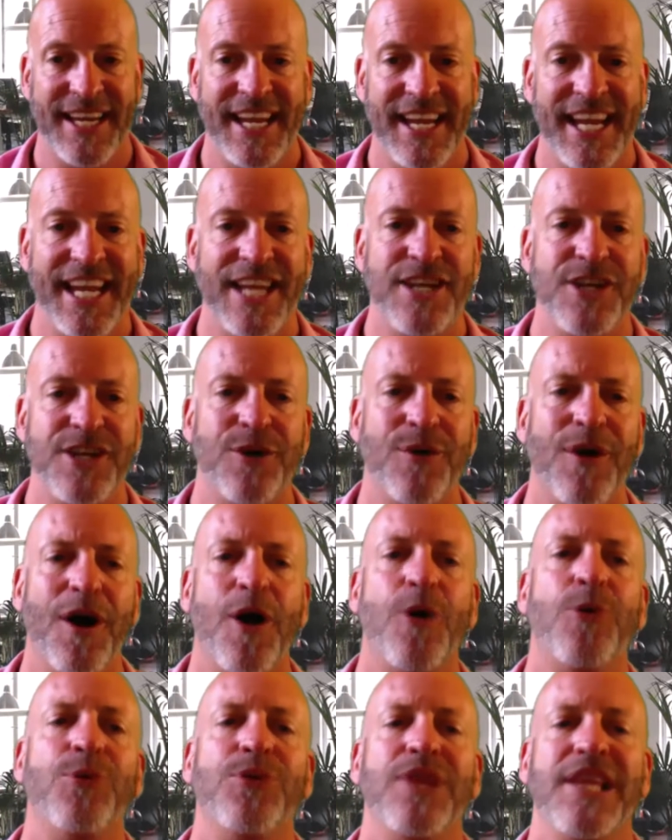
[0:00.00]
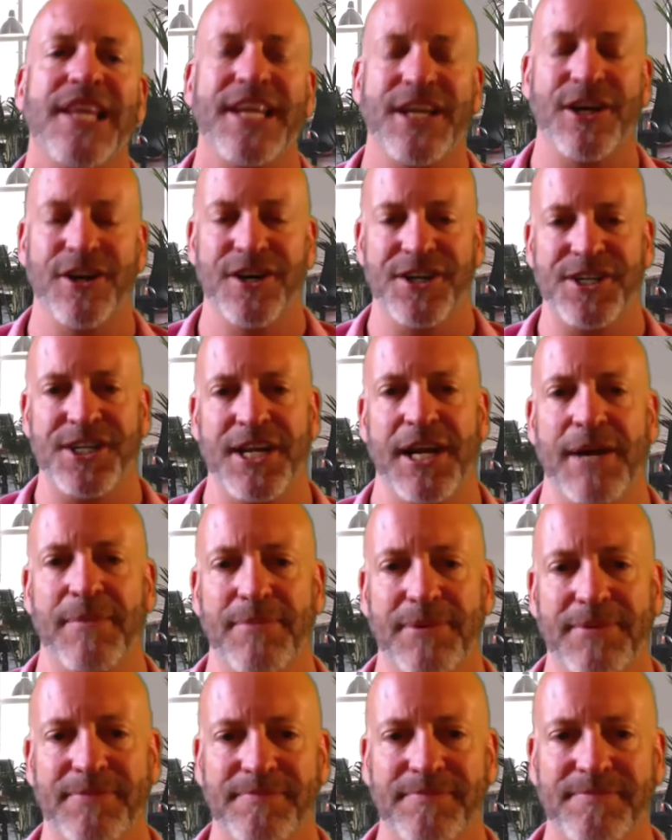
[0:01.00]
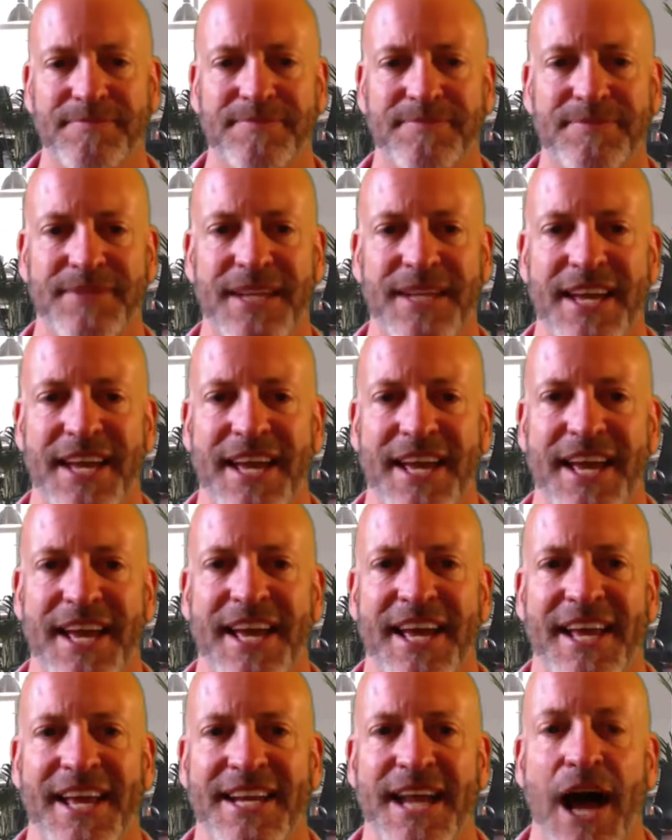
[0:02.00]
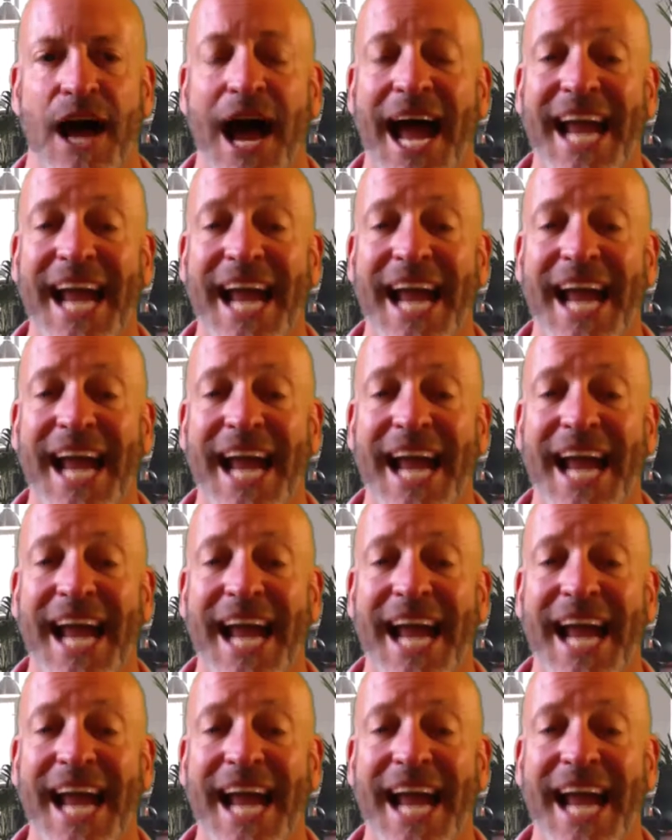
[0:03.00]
in your own leadership. Now,